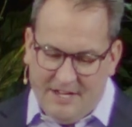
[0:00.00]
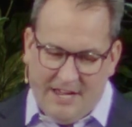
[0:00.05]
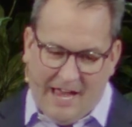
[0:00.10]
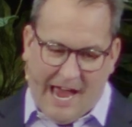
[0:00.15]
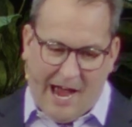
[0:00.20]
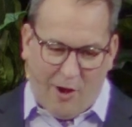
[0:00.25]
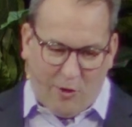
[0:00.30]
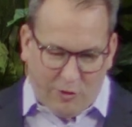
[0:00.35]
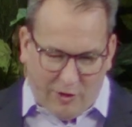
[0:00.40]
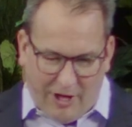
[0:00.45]

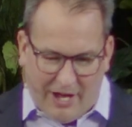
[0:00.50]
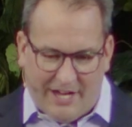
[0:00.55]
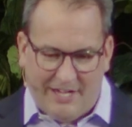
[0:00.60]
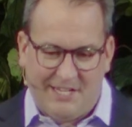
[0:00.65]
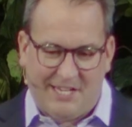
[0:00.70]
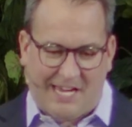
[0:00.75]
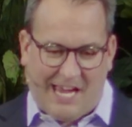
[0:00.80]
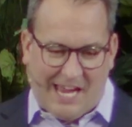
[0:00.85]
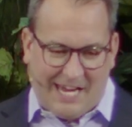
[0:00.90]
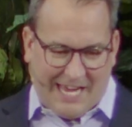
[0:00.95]
outline
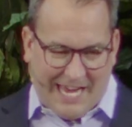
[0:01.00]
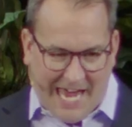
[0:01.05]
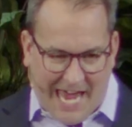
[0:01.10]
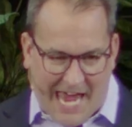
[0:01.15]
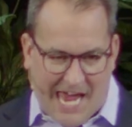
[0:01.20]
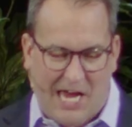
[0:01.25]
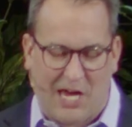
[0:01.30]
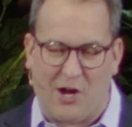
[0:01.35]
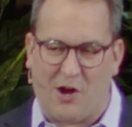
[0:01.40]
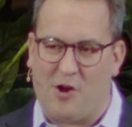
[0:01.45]
to kind of
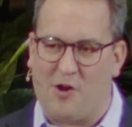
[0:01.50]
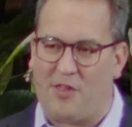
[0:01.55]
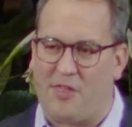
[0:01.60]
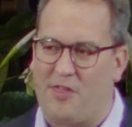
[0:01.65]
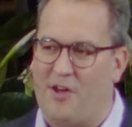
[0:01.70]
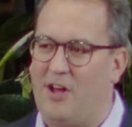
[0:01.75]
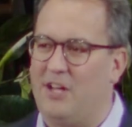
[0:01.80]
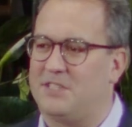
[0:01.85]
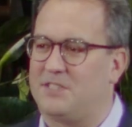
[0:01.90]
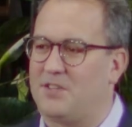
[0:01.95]
hang our
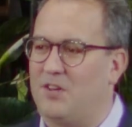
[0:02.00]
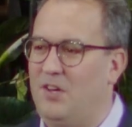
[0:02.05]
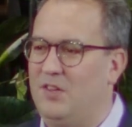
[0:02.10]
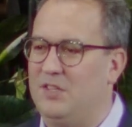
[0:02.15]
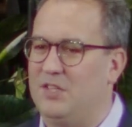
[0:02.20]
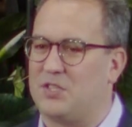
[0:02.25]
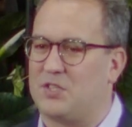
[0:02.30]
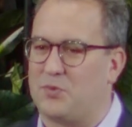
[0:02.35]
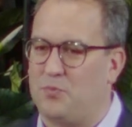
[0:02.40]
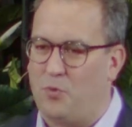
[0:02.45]
thoughts on
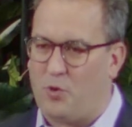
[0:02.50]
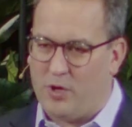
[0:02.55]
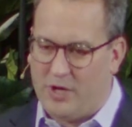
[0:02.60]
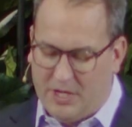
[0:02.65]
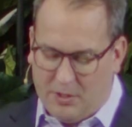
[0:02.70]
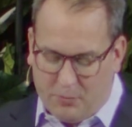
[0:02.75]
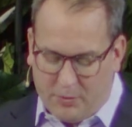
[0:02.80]
this morning.